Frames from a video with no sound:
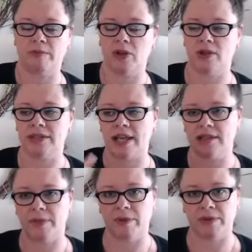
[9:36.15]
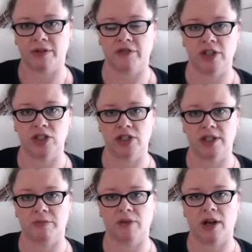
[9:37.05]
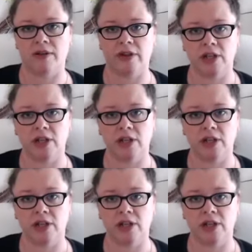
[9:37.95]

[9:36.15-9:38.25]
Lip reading: because as people are finishing their private,